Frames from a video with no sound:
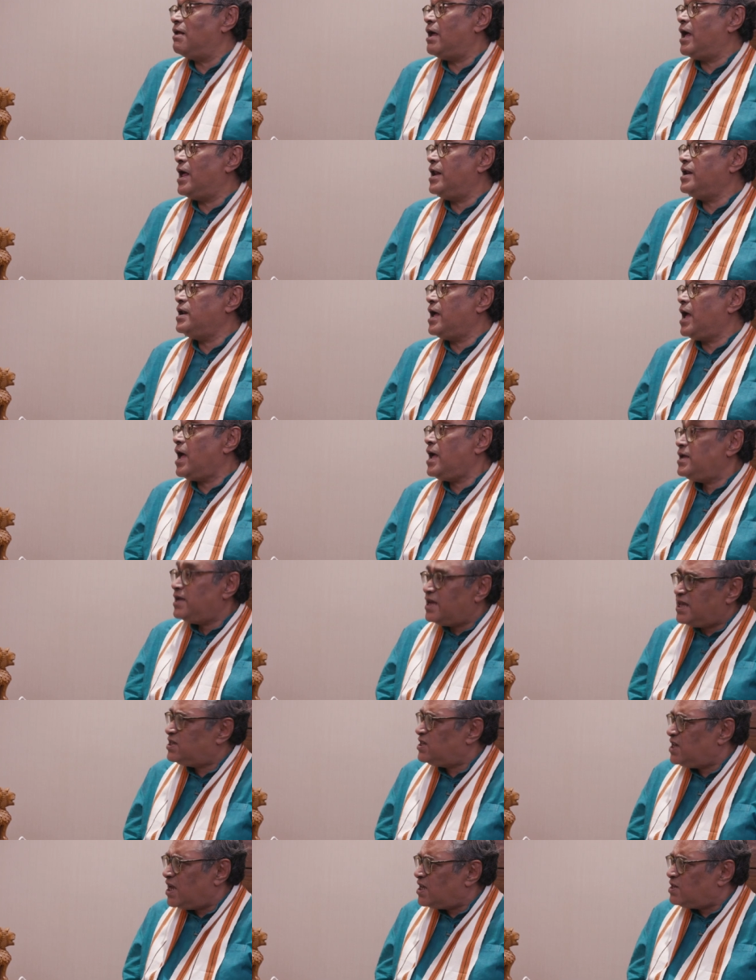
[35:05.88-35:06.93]
And
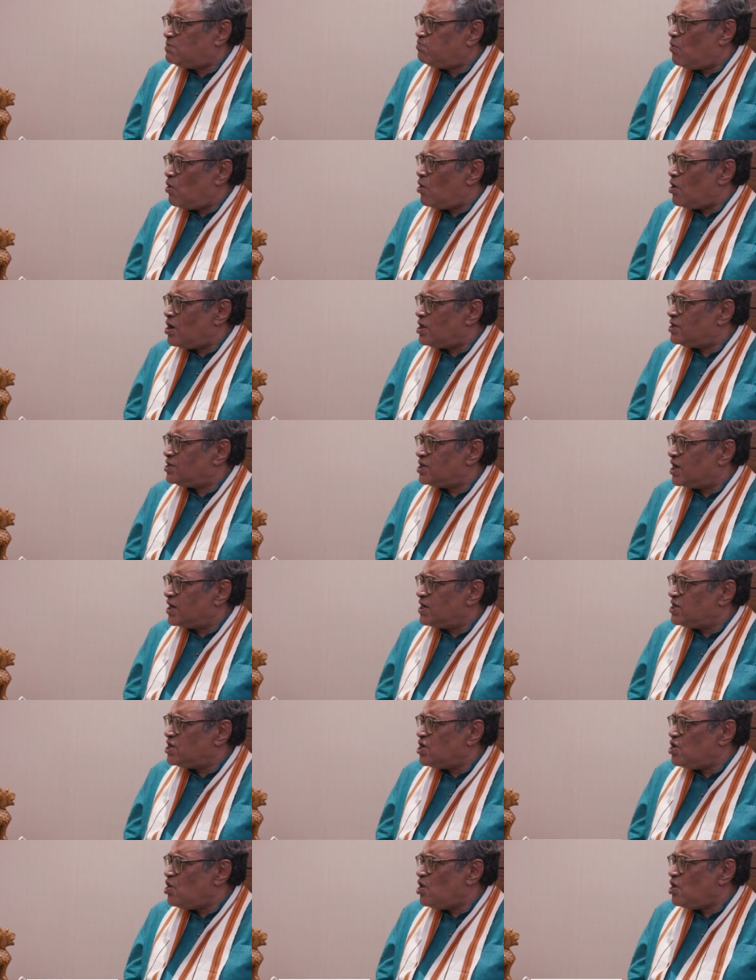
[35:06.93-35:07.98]
it's more or less
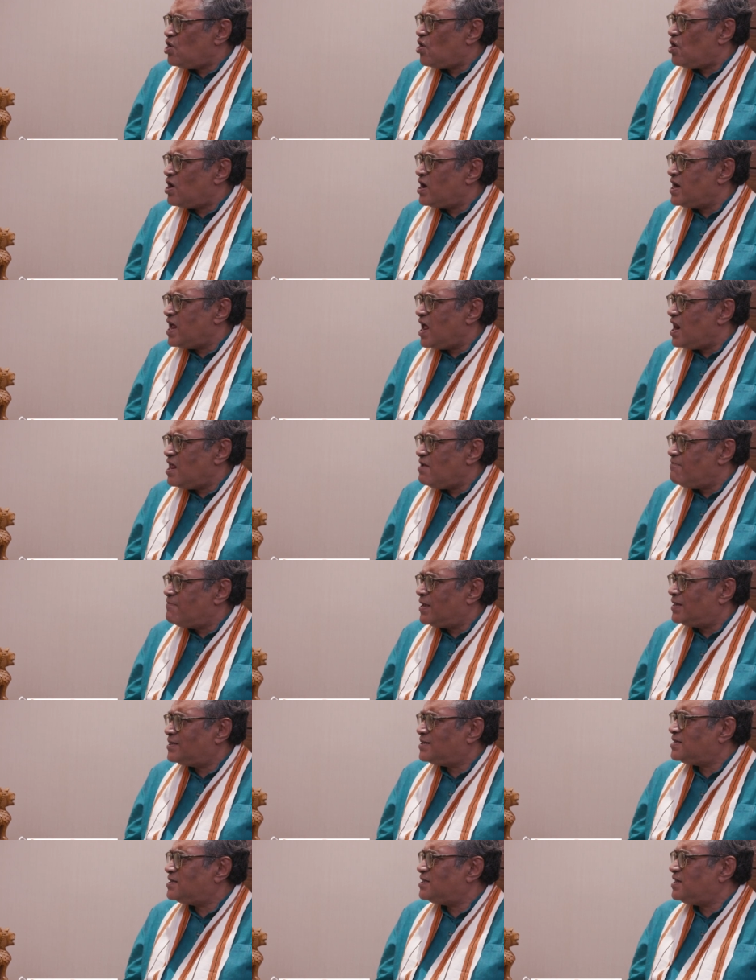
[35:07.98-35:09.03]
continuing on a daily
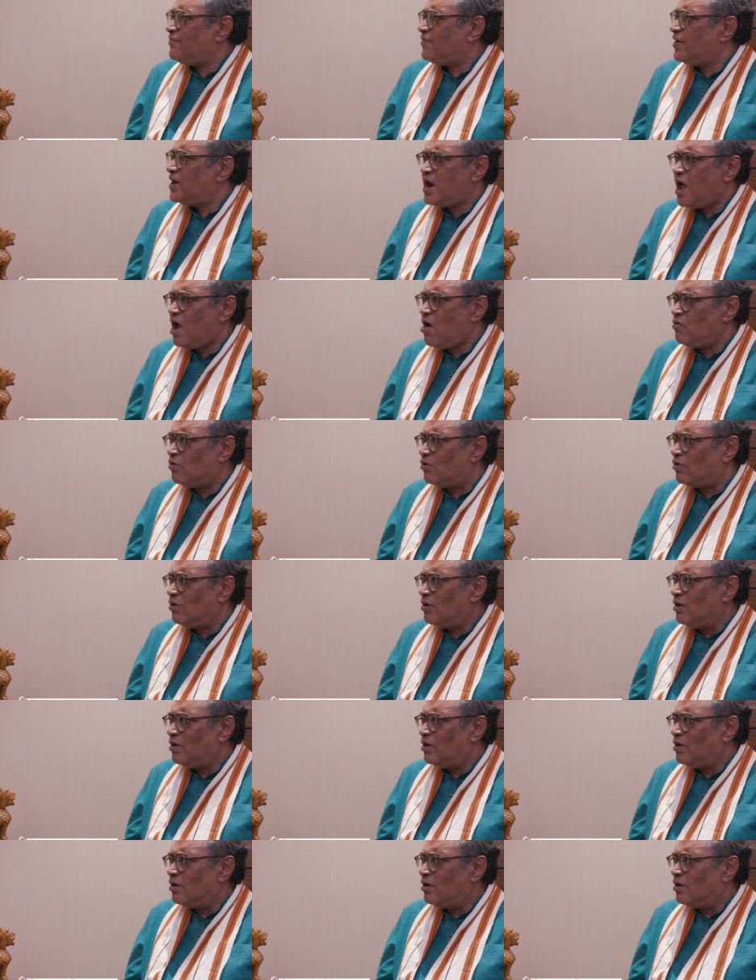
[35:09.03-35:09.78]
basis even now.